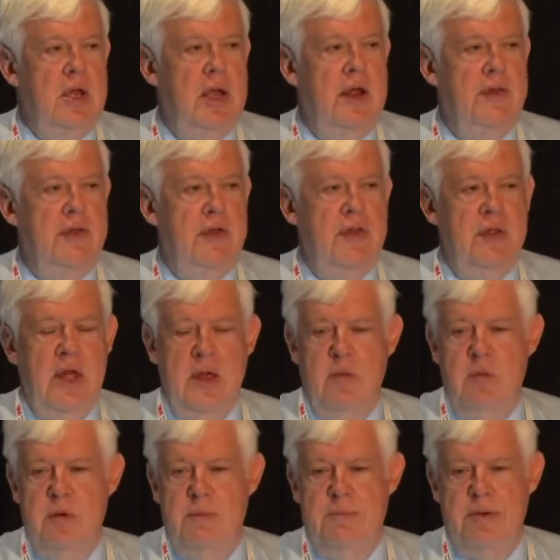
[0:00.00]
and then they
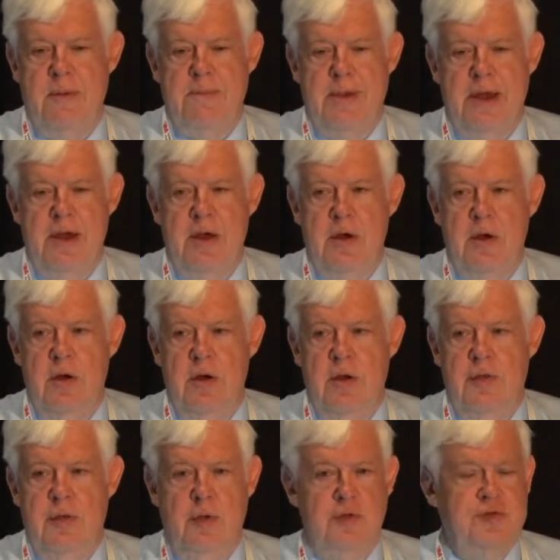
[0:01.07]
would prepare
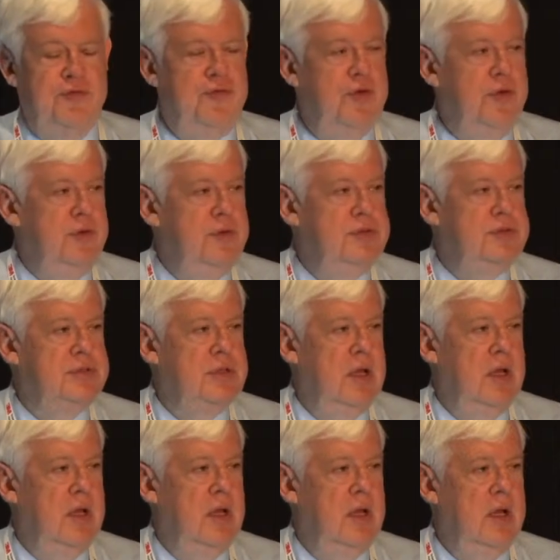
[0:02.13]
those foods
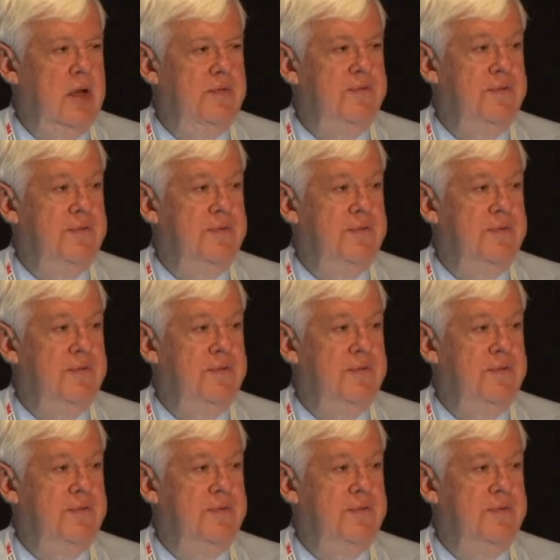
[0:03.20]
uh,